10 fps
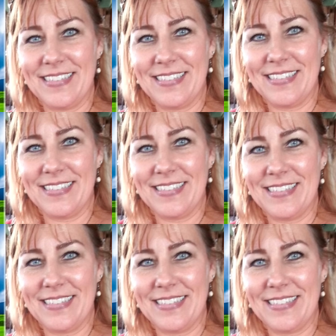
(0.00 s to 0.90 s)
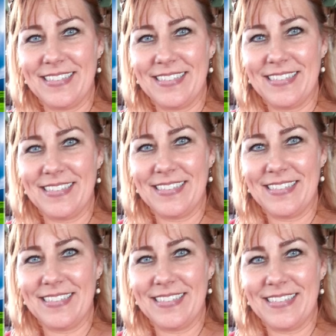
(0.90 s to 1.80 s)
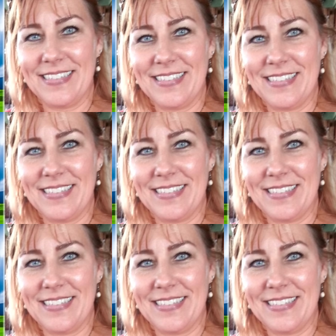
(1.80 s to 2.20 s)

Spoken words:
No words are spoken by the person on screen.